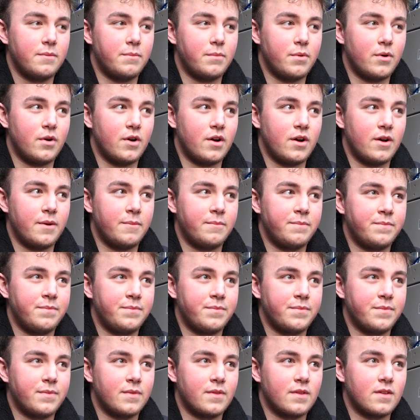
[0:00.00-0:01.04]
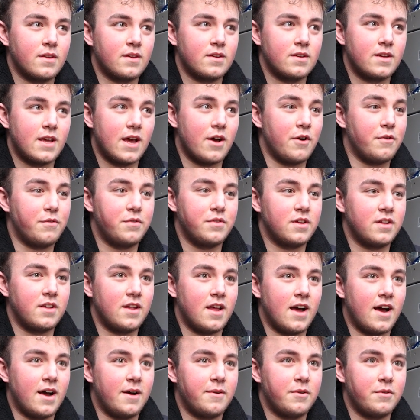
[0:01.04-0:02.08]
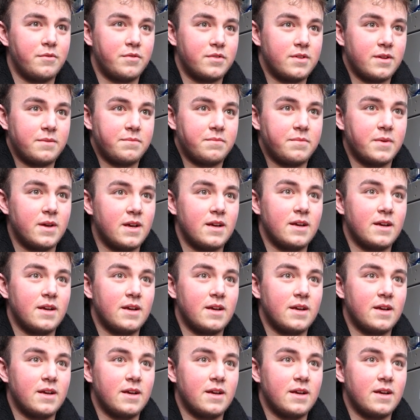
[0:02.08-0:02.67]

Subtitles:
But yeah, other than that, other than